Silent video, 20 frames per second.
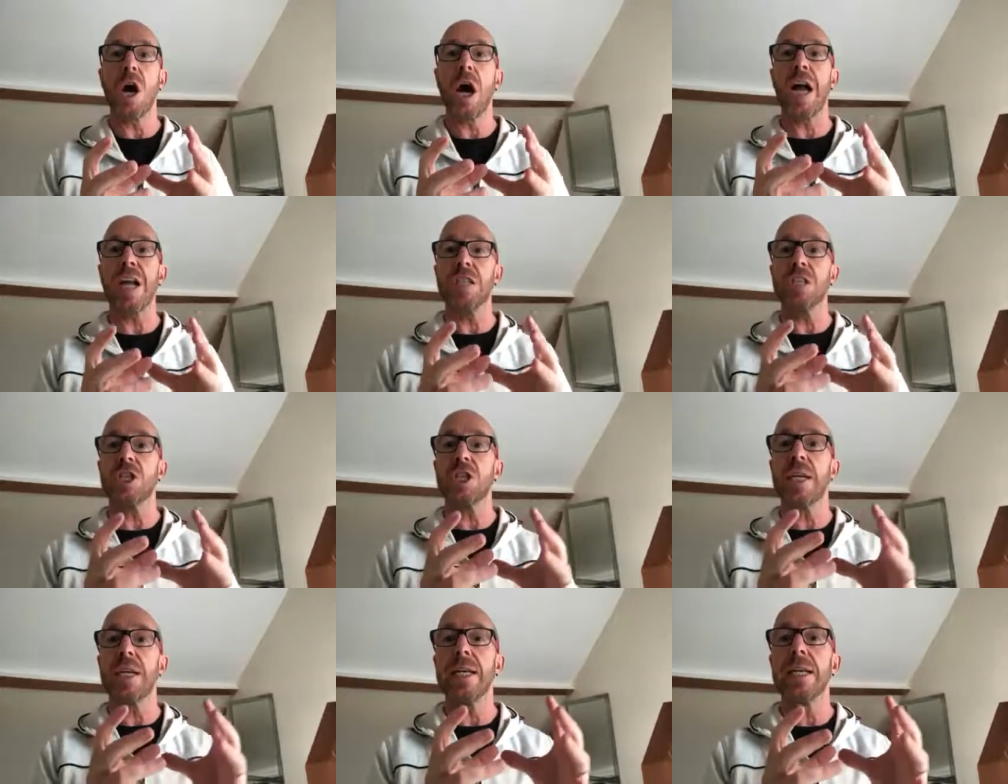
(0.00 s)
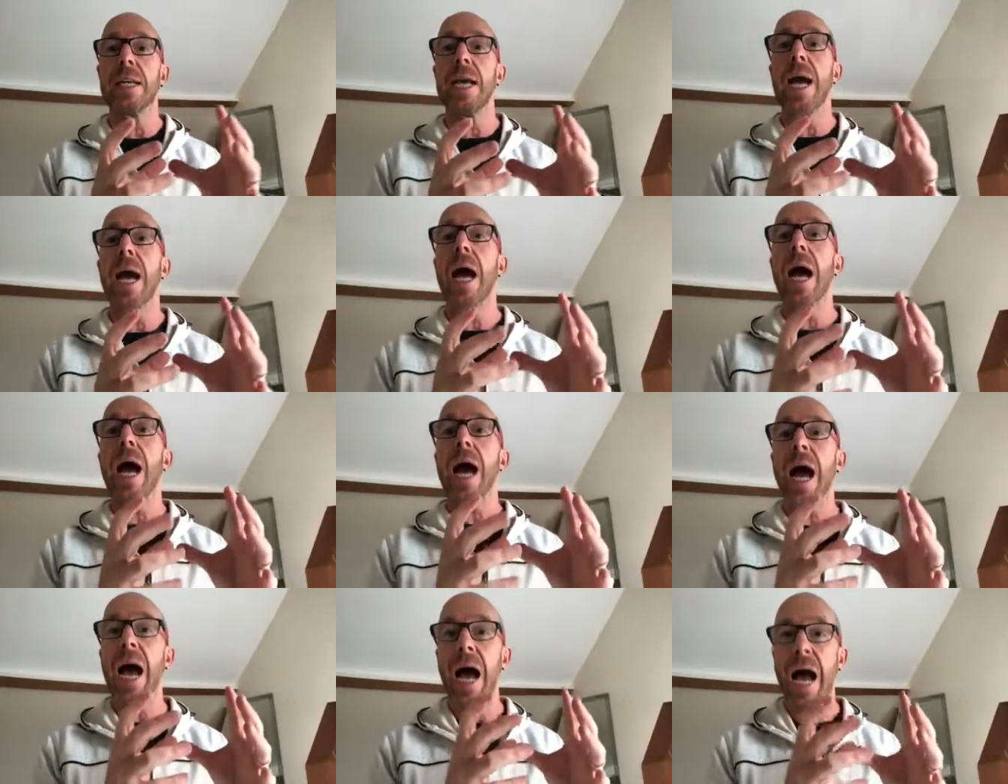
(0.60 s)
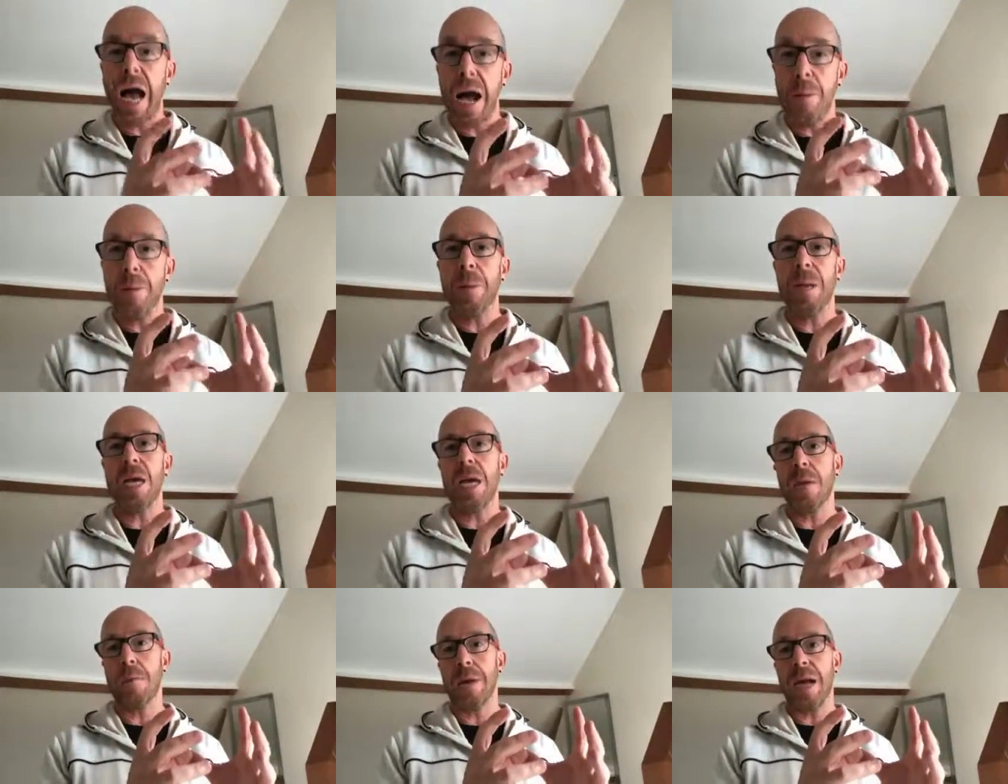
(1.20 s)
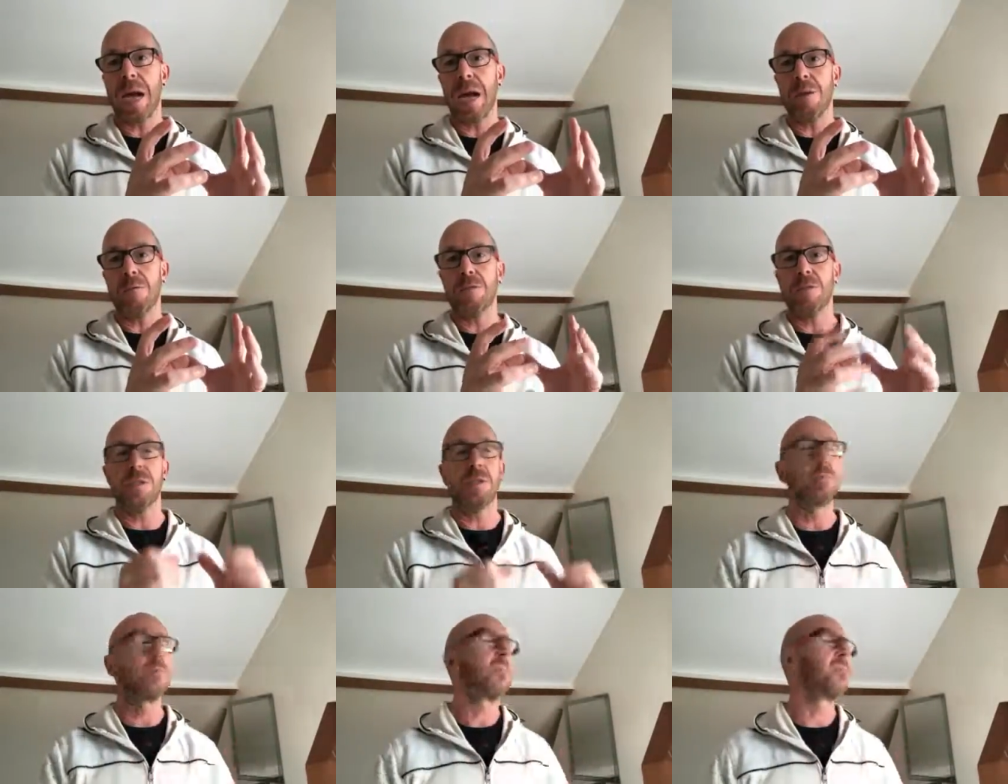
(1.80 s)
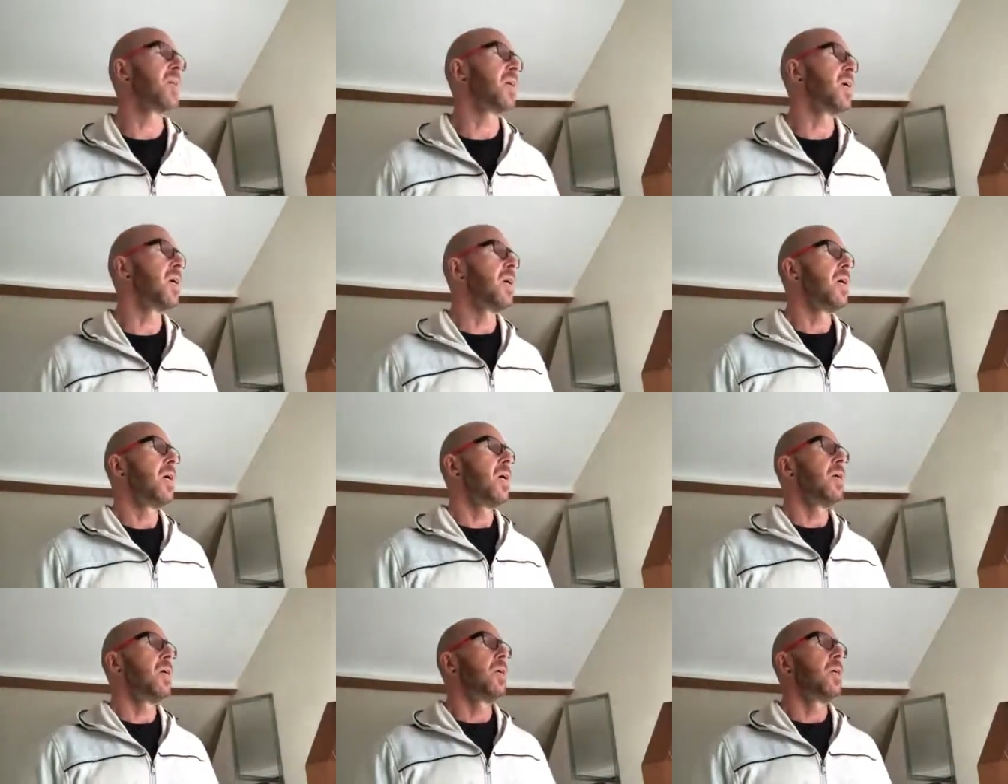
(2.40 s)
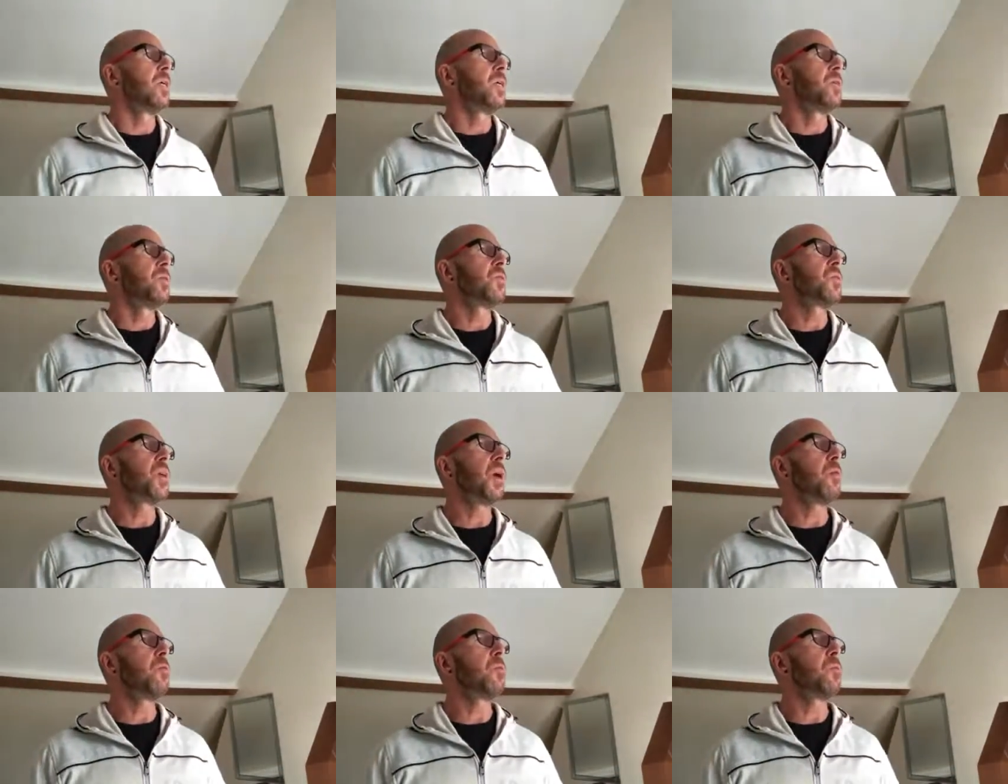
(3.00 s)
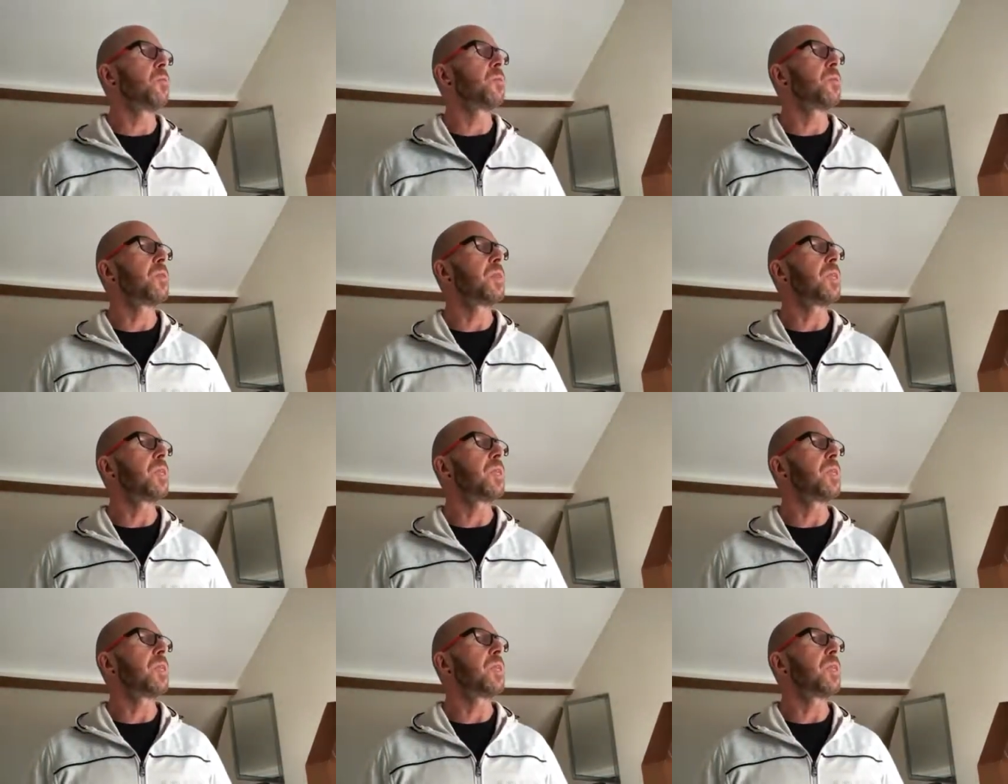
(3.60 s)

not actually happy about. So